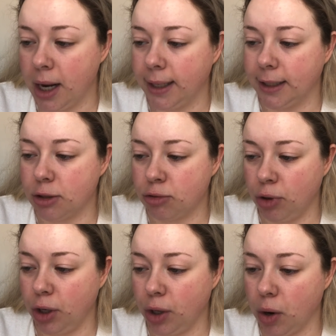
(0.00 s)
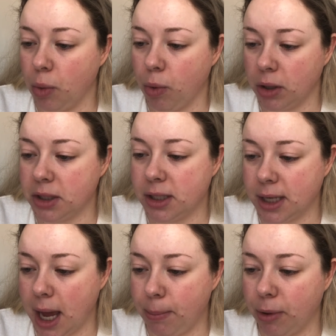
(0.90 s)
It's truly your one
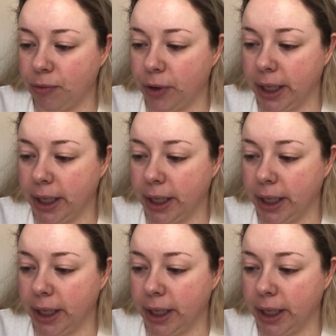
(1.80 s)
step for